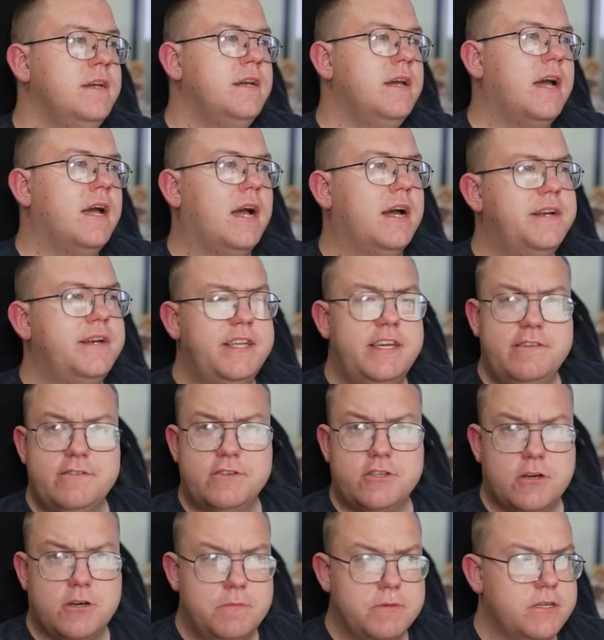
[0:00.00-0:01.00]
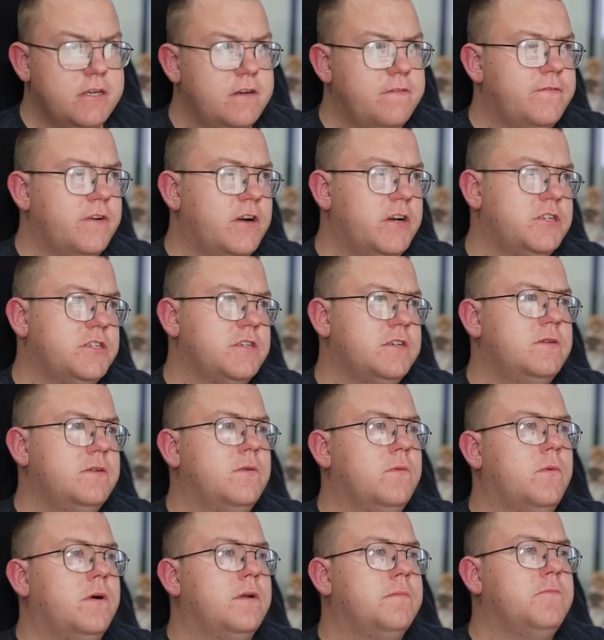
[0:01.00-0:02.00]
Neo Automata version
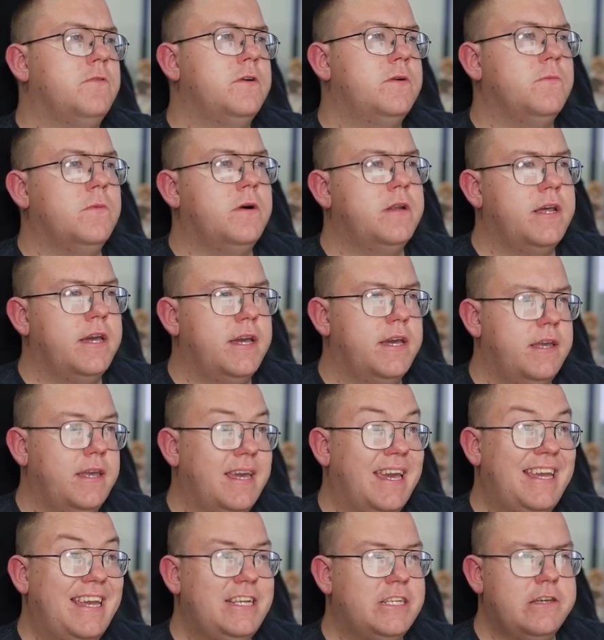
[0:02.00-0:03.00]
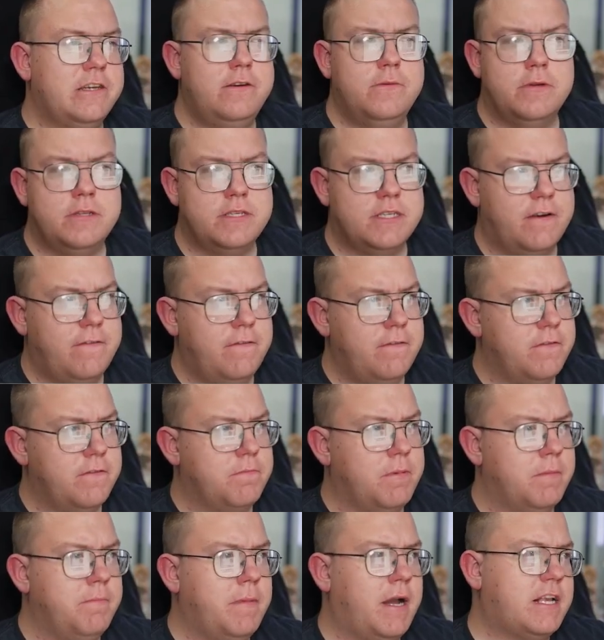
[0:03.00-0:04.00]
1.1A A2 1/7 by
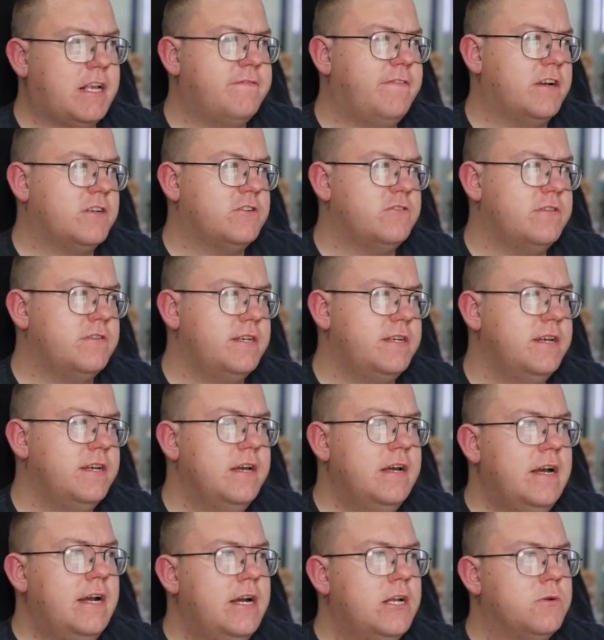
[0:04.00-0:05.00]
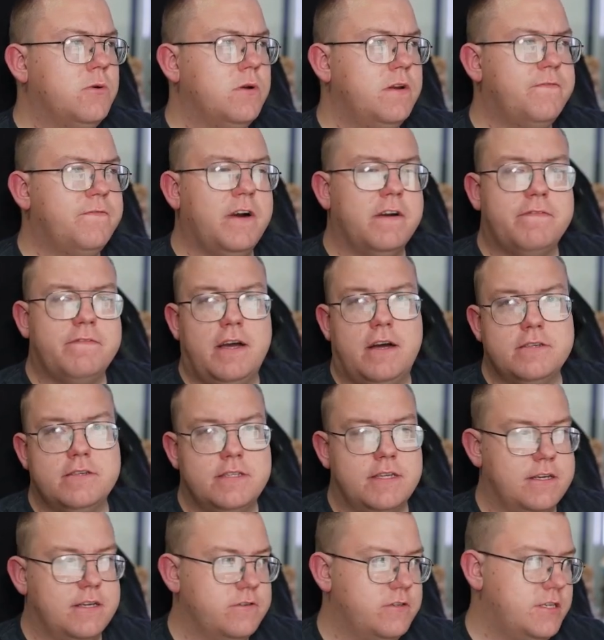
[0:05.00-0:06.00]
Max Factory,
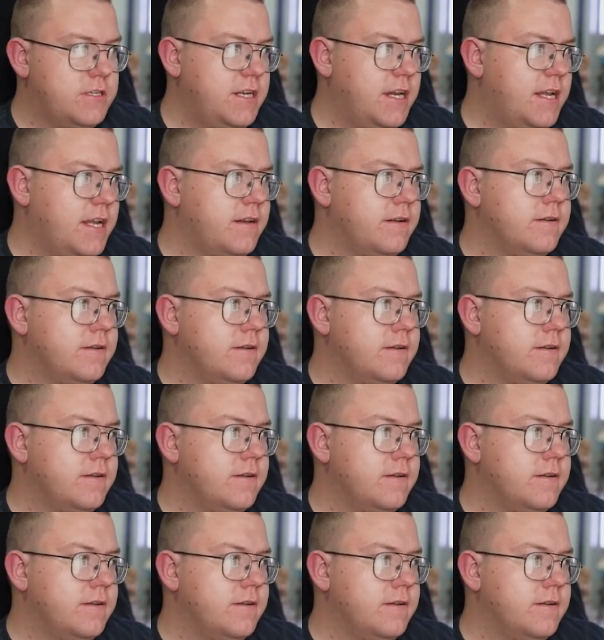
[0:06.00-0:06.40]
25,800 yen.